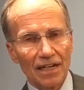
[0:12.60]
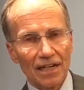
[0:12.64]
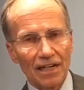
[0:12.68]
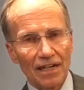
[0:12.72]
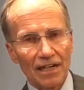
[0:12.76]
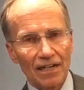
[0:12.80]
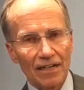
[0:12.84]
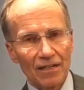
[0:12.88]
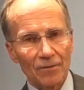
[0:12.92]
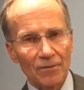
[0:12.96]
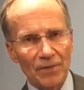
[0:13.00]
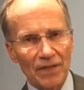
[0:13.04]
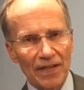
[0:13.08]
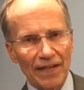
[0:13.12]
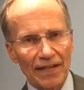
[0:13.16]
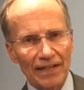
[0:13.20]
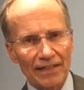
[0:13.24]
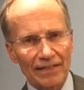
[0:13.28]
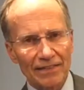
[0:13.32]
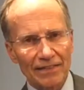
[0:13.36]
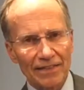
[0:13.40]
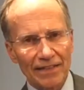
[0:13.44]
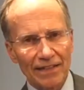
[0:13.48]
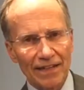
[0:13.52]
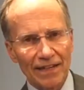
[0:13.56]

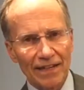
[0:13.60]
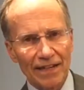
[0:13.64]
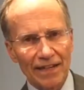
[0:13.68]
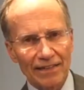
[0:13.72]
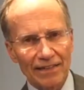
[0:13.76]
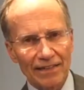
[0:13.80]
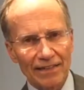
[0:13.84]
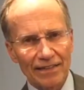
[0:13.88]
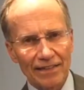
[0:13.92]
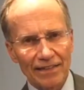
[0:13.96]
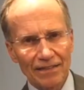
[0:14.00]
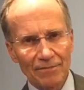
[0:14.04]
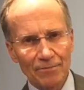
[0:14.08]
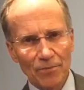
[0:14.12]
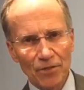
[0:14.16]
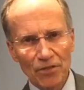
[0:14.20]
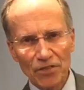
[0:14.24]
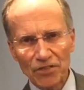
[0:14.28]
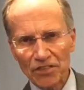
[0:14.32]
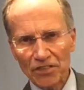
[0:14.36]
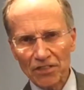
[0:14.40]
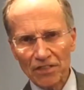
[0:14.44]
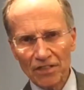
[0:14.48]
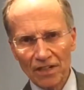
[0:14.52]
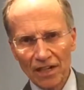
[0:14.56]
And at the
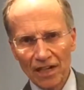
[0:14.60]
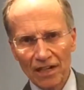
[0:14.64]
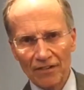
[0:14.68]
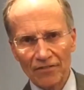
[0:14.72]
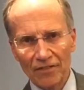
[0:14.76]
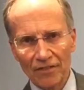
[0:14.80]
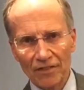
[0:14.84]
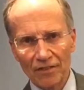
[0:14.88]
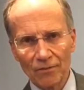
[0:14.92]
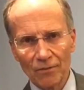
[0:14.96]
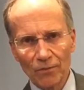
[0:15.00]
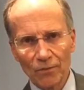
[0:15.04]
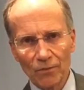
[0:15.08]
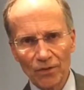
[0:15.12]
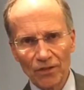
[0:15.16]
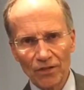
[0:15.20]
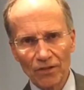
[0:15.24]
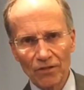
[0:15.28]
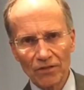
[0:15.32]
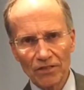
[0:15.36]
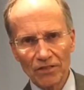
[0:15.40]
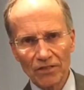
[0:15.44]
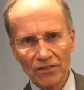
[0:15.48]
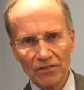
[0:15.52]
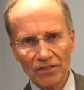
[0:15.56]
personal level, we
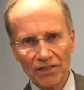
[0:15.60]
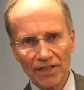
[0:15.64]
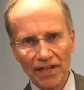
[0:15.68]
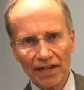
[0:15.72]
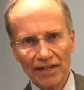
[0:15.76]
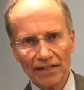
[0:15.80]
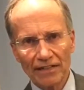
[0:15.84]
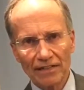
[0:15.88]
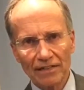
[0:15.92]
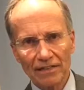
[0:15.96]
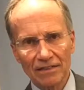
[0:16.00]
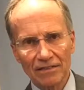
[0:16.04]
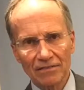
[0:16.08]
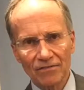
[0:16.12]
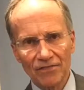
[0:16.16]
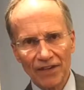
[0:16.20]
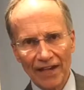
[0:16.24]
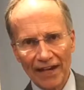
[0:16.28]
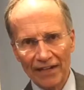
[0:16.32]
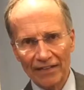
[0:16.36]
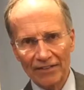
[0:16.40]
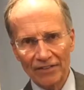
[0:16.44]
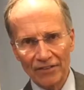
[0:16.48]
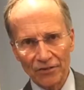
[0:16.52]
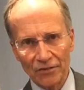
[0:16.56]
only create
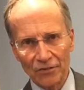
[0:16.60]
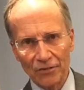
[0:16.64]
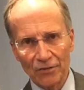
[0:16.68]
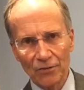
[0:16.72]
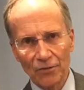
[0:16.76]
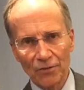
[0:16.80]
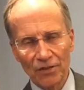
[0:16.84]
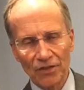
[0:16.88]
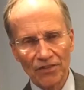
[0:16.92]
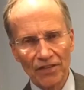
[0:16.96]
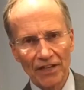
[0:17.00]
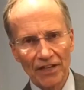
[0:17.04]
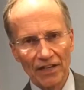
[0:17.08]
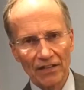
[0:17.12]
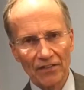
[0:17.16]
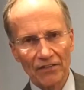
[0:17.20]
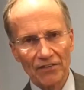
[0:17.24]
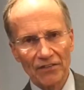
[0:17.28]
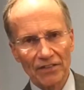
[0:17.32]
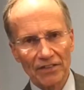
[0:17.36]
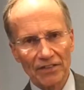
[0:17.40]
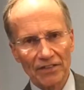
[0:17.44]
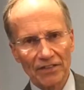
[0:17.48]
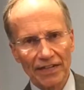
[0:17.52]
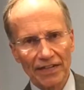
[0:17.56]
value with health
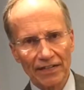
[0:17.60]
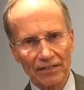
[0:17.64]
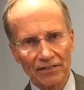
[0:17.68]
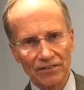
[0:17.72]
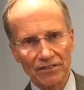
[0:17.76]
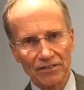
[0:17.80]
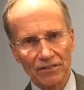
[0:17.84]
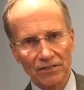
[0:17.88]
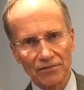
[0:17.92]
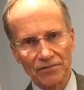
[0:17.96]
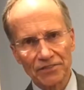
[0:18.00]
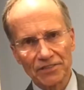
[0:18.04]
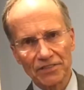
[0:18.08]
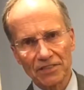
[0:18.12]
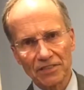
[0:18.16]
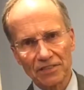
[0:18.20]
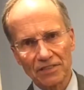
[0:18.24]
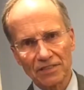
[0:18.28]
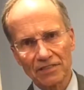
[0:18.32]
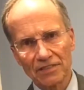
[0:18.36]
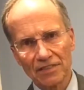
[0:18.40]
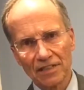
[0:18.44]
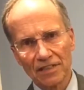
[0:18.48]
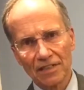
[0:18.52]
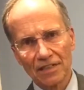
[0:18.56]
and care
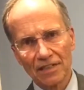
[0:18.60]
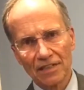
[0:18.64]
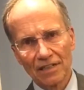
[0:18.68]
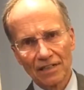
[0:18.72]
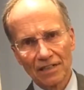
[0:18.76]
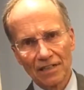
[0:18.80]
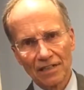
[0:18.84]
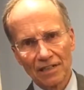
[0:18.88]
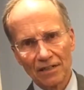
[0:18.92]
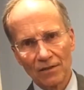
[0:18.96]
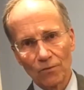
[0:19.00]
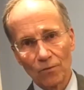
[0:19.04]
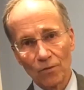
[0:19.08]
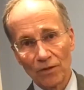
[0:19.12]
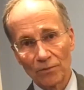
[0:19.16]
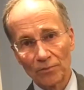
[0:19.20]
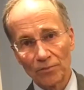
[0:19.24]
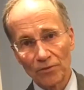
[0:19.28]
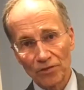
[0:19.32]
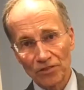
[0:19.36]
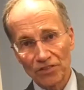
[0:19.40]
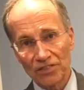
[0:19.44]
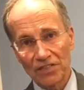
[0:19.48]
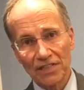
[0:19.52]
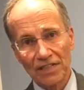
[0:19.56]
services one
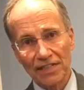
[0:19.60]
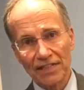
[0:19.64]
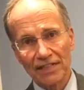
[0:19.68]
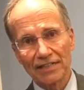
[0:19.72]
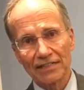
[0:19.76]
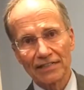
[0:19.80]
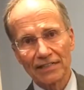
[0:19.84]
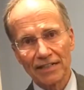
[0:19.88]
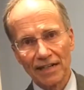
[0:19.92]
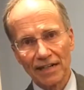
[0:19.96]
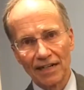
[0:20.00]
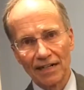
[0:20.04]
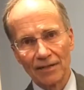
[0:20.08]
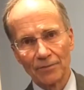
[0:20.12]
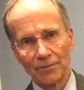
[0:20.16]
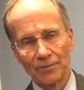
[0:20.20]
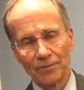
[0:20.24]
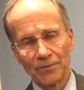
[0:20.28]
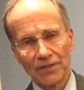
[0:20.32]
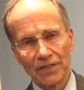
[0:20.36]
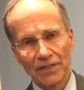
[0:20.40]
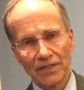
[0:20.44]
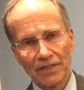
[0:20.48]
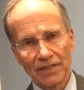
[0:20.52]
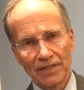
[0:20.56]
person at a time.
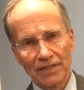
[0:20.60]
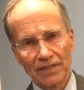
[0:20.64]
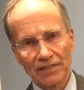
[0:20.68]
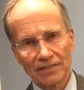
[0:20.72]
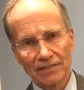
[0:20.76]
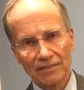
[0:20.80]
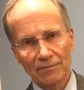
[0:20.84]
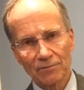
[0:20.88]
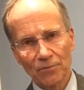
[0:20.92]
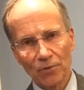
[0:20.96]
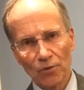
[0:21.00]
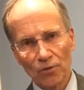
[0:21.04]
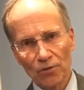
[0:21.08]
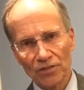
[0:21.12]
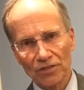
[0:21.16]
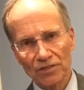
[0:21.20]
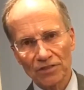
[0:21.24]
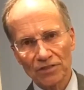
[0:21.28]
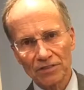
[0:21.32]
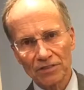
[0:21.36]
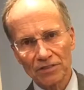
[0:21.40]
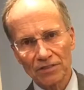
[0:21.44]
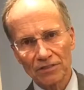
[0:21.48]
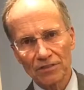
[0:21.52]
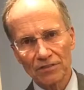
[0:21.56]
It's
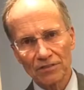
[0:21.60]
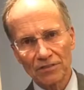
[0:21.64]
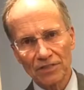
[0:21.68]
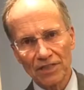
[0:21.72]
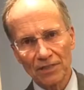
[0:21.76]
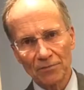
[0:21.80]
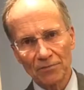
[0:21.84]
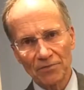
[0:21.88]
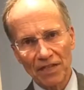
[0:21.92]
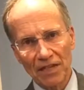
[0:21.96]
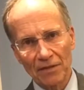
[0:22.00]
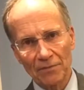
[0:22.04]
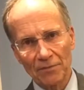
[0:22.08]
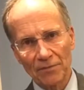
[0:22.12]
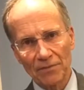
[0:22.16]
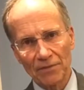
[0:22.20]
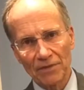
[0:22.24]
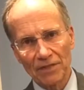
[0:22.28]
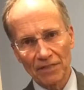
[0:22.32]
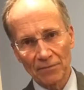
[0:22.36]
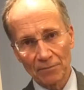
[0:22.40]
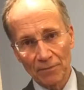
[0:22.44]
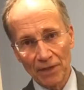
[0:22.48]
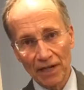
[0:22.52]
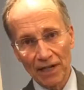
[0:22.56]
important to keep that
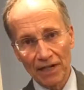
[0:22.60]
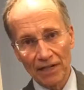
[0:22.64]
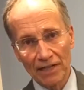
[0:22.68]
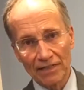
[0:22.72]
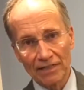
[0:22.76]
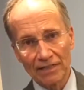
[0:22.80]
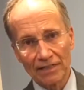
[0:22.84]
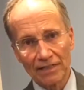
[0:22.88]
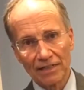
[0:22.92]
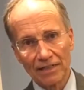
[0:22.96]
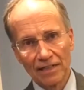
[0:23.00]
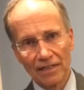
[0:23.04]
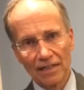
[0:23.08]
in mind.